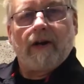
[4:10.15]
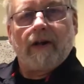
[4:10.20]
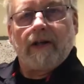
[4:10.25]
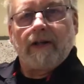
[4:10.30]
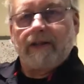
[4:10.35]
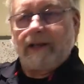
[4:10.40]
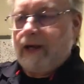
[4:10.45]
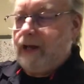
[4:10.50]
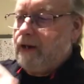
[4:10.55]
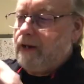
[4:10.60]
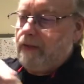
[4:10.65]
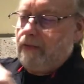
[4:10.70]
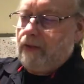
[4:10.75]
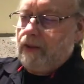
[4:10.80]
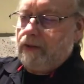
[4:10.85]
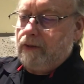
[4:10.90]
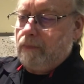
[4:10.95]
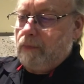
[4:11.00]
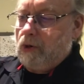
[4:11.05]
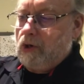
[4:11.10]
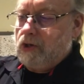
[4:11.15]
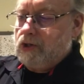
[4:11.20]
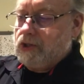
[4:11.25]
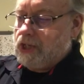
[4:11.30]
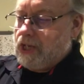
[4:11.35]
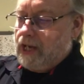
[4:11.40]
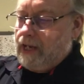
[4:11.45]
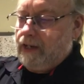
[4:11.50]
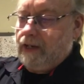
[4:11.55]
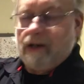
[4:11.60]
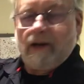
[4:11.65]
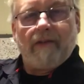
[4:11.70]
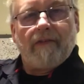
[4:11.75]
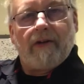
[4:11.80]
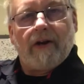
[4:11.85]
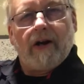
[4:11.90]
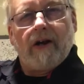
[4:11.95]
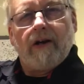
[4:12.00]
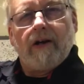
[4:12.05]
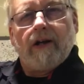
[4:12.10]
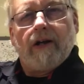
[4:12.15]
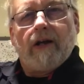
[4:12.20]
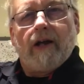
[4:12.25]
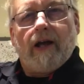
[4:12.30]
like that and then the birds hang on there